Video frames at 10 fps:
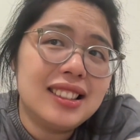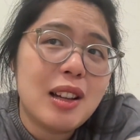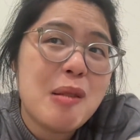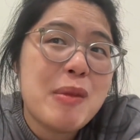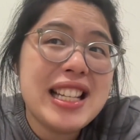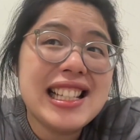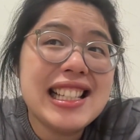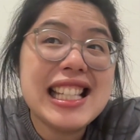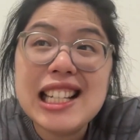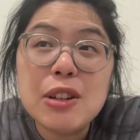amazing
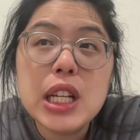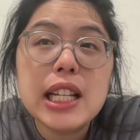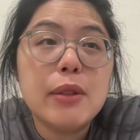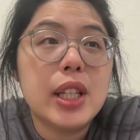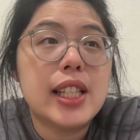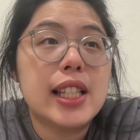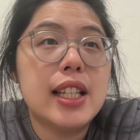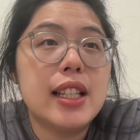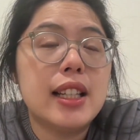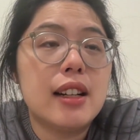scenery that we
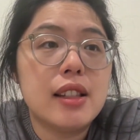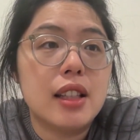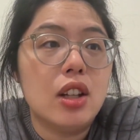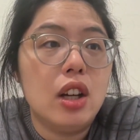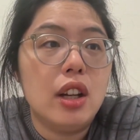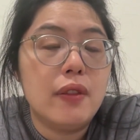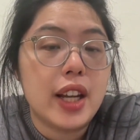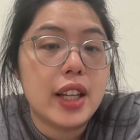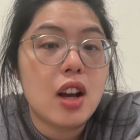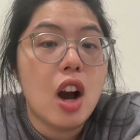see, there's a lot of
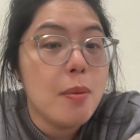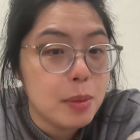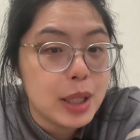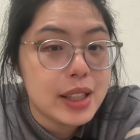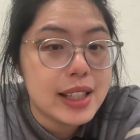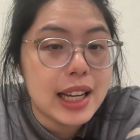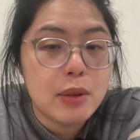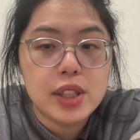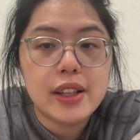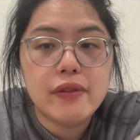like compliments I
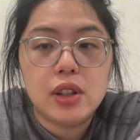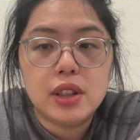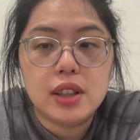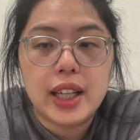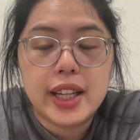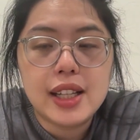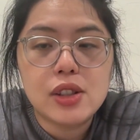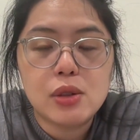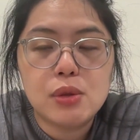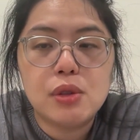receive on like in
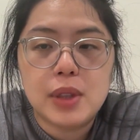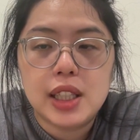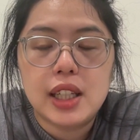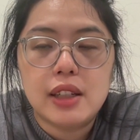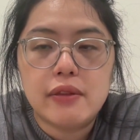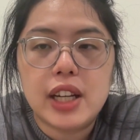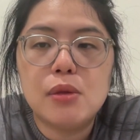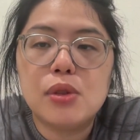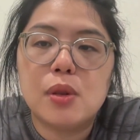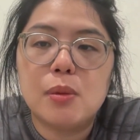social media. And thank
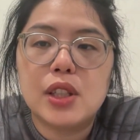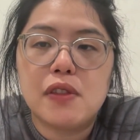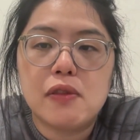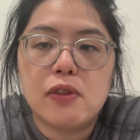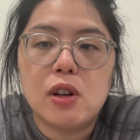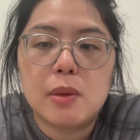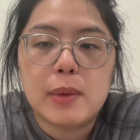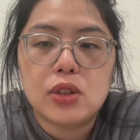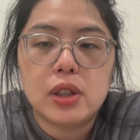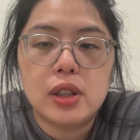you so much for following my
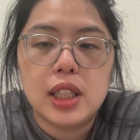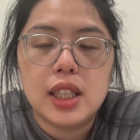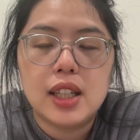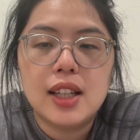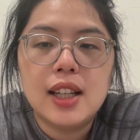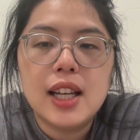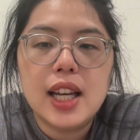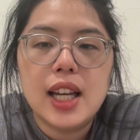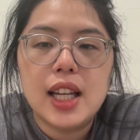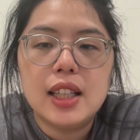journey.
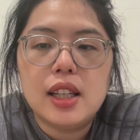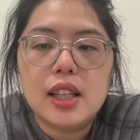And